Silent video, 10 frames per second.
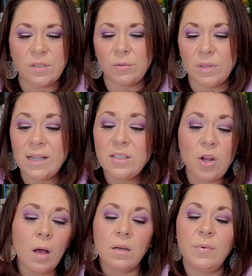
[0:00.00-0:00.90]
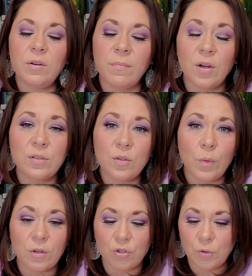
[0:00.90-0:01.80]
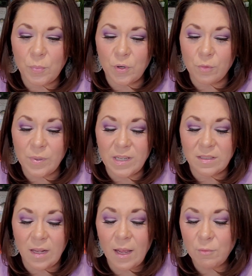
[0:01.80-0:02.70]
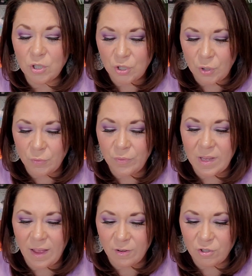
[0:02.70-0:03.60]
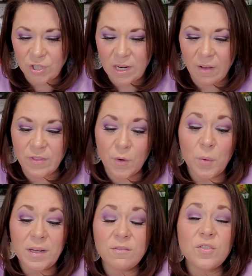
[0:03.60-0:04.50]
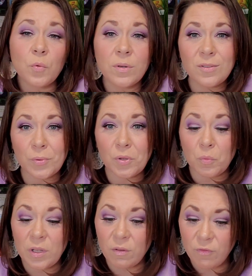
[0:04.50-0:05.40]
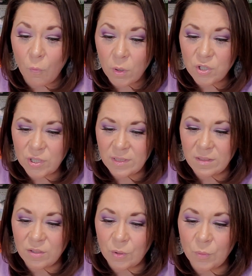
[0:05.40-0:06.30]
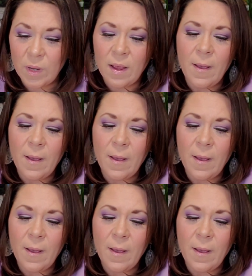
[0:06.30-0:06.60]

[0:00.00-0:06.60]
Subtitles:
So let's talk about Mars square Jupiter because I was shown the energy of the Queen of Swords with the Wheel of Fortune. And so